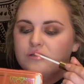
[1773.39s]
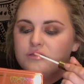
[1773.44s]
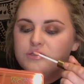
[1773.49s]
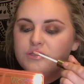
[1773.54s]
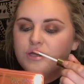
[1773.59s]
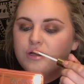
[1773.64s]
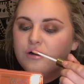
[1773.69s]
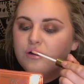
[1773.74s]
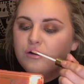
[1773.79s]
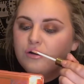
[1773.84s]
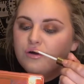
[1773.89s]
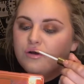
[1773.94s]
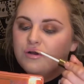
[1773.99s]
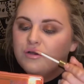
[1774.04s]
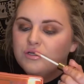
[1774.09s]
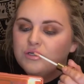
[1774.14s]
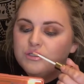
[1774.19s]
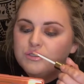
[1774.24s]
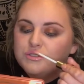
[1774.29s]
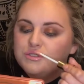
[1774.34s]
So
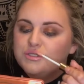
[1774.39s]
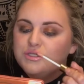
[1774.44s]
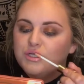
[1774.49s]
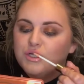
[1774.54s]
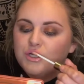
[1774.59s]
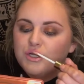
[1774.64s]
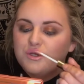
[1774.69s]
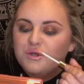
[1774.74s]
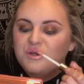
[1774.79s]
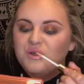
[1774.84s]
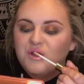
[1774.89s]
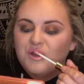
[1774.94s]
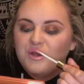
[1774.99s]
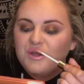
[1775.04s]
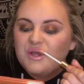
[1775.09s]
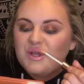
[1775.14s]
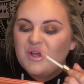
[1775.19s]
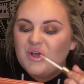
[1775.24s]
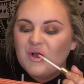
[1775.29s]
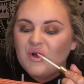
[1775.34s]

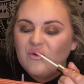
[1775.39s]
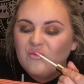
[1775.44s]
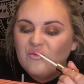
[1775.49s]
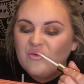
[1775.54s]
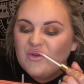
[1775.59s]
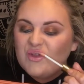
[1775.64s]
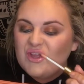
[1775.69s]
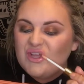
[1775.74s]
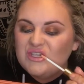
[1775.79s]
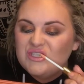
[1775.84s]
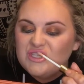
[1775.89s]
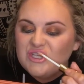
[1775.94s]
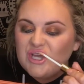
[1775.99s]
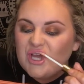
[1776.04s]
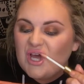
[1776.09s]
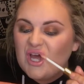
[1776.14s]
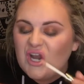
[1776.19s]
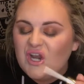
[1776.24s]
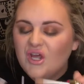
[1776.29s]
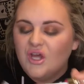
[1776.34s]
hopefully she
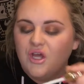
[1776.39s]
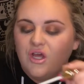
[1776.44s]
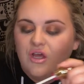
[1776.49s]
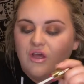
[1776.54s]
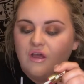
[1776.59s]
had